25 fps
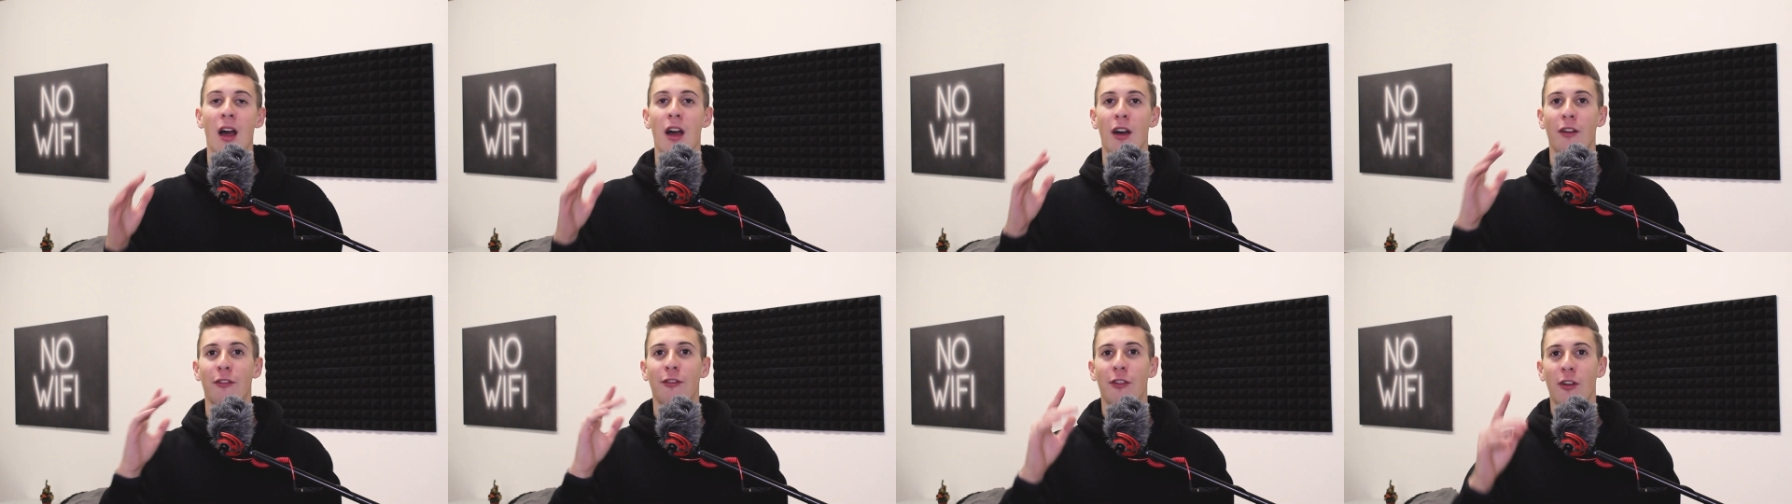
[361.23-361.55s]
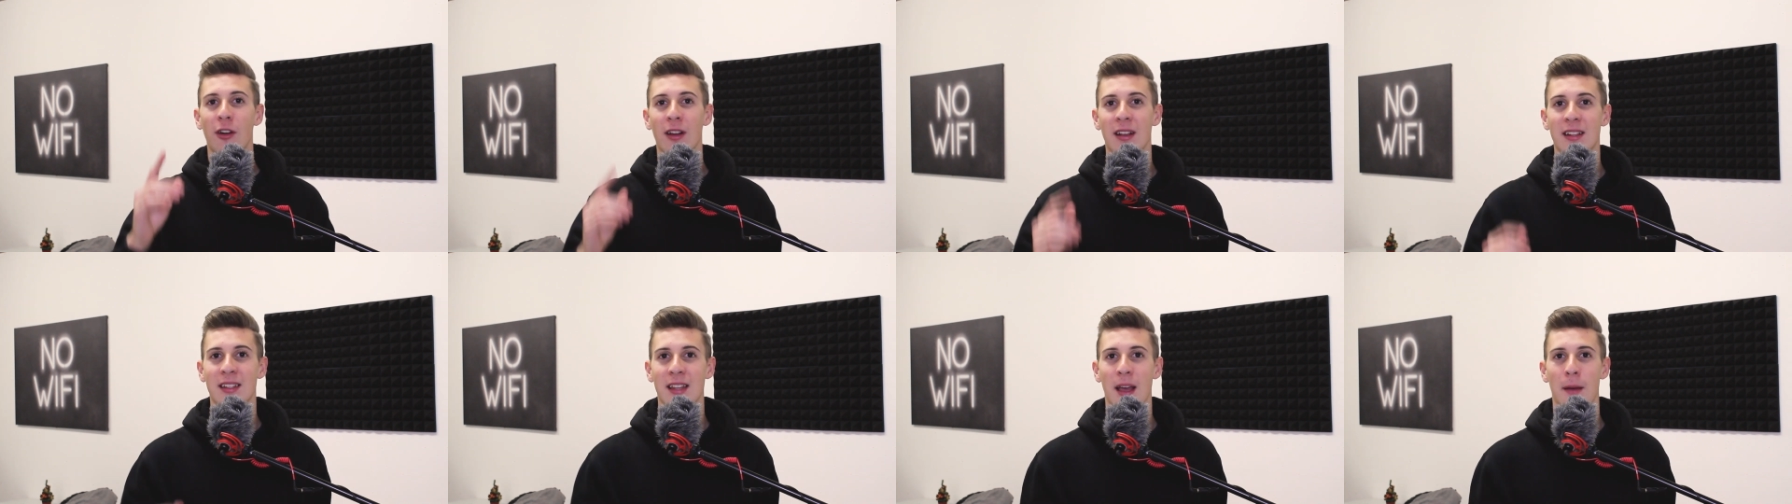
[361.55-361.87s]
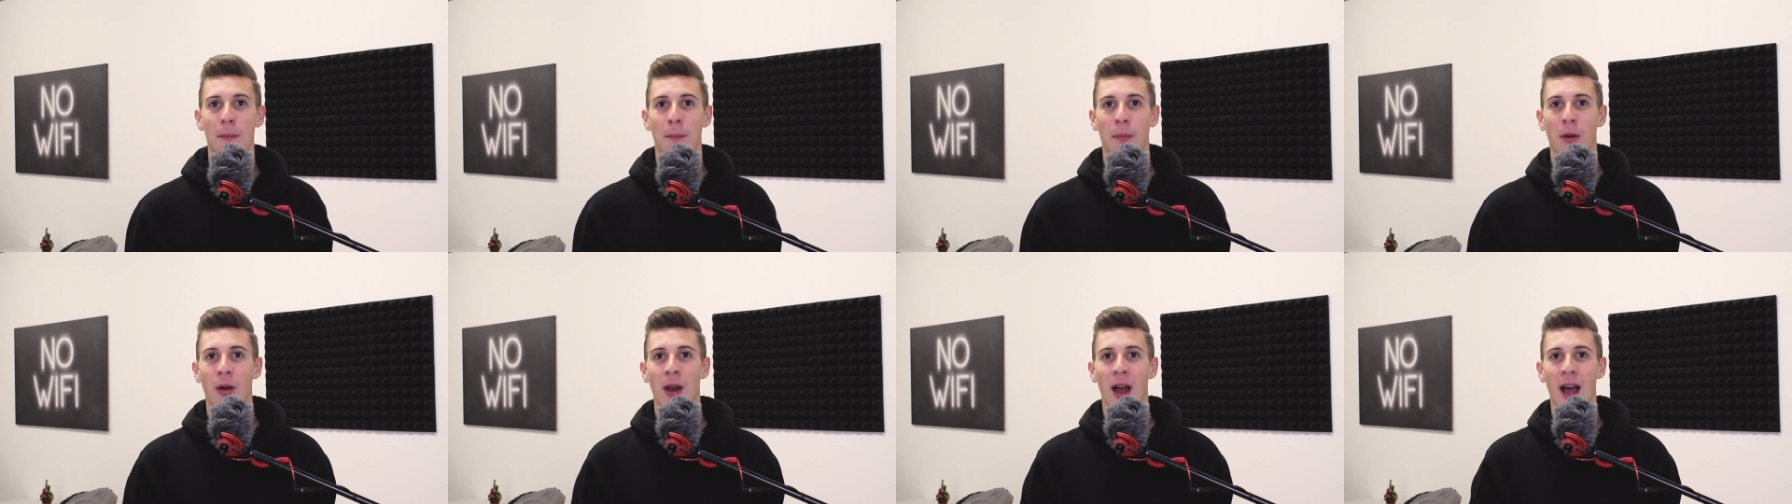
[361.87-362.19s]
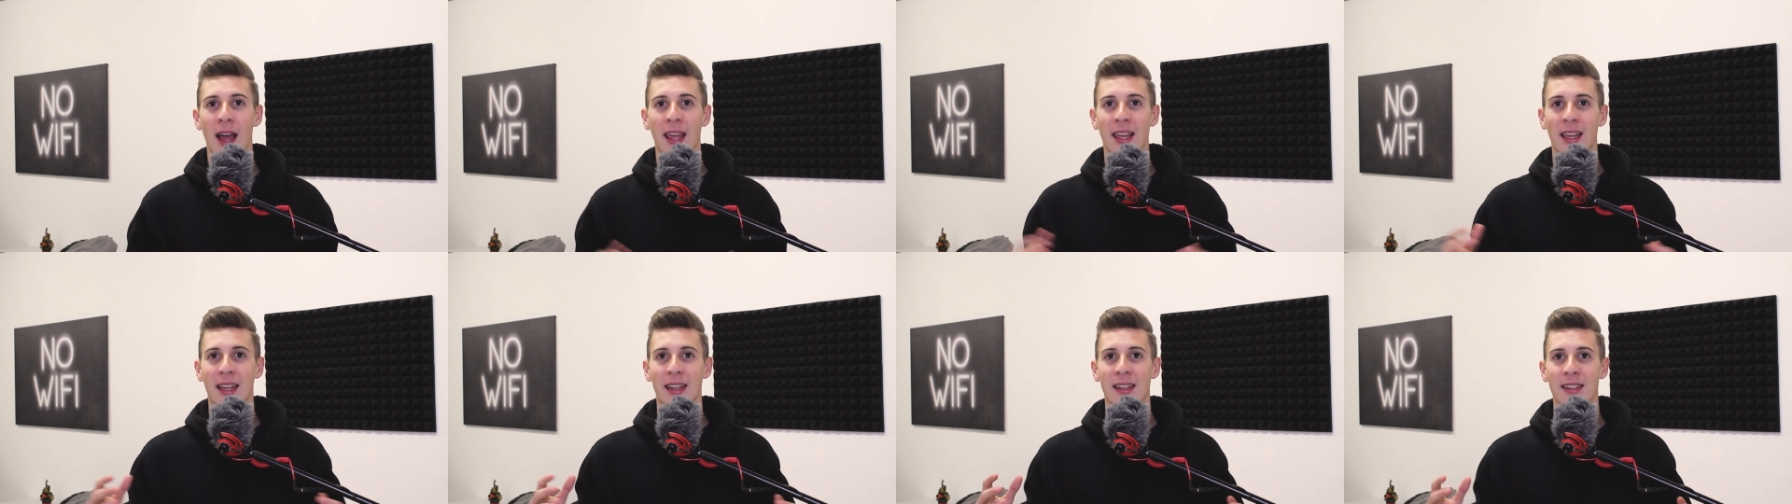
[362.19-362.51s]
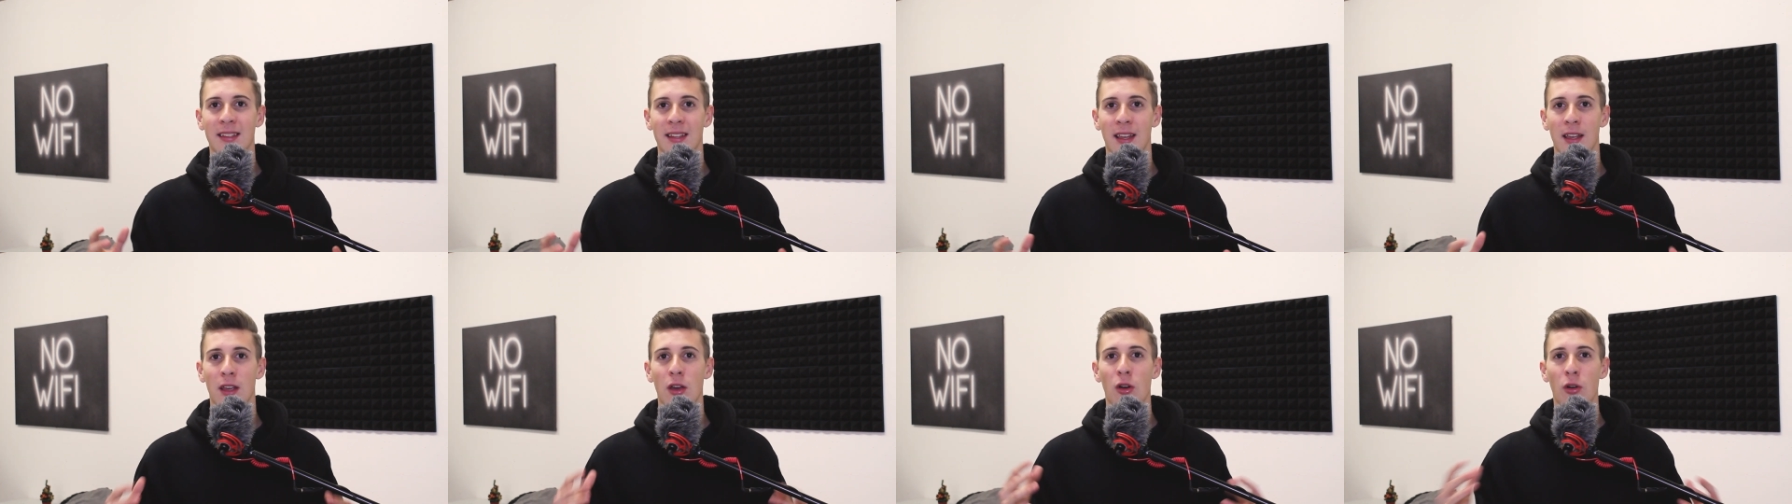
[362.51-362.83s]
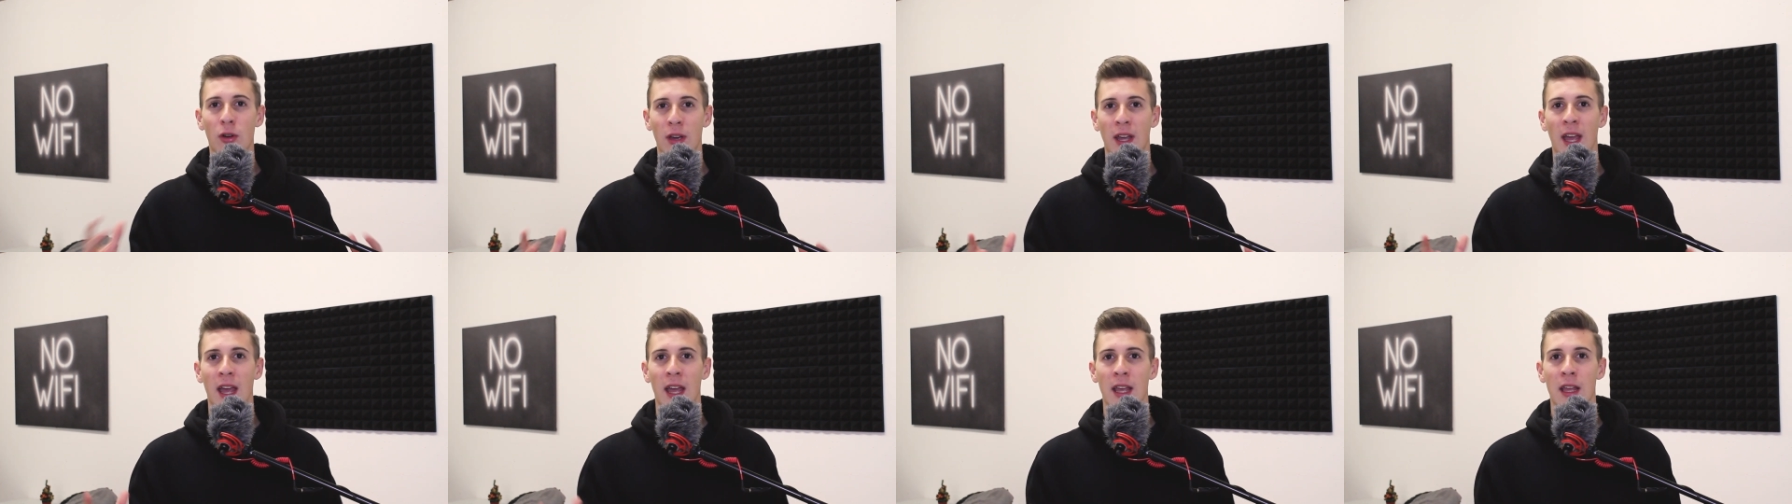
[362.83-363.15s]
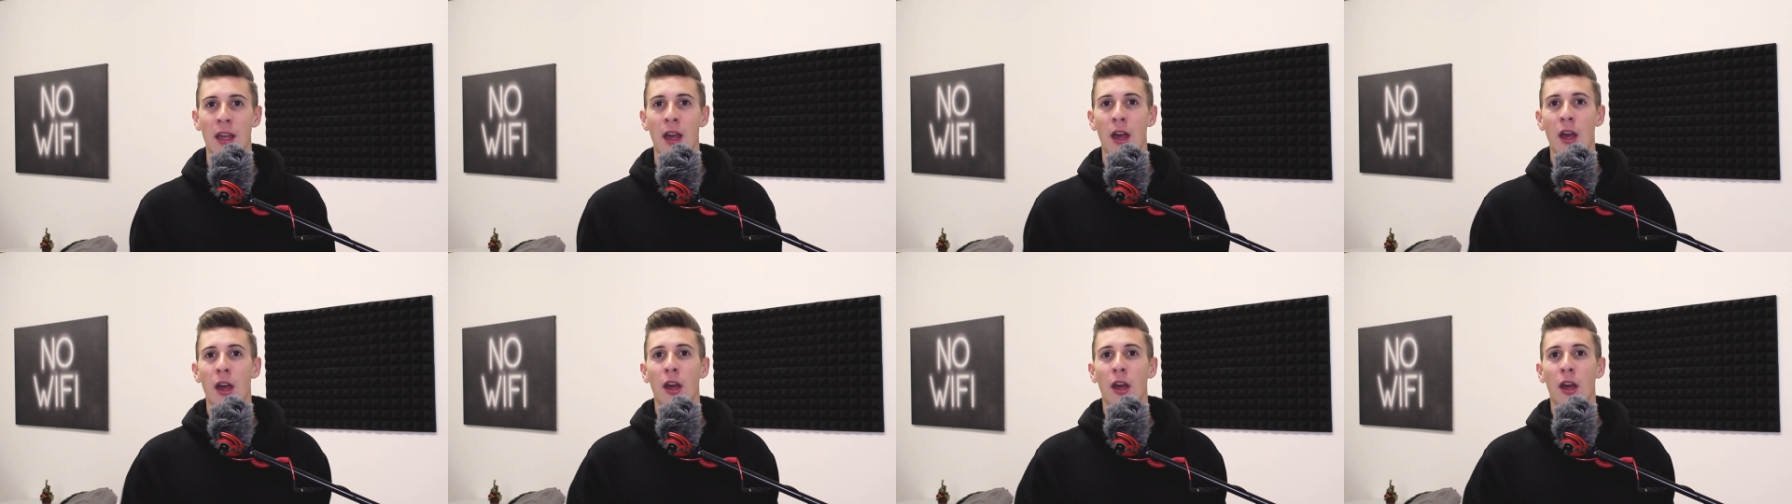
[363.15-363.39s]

For example, I can say, okay,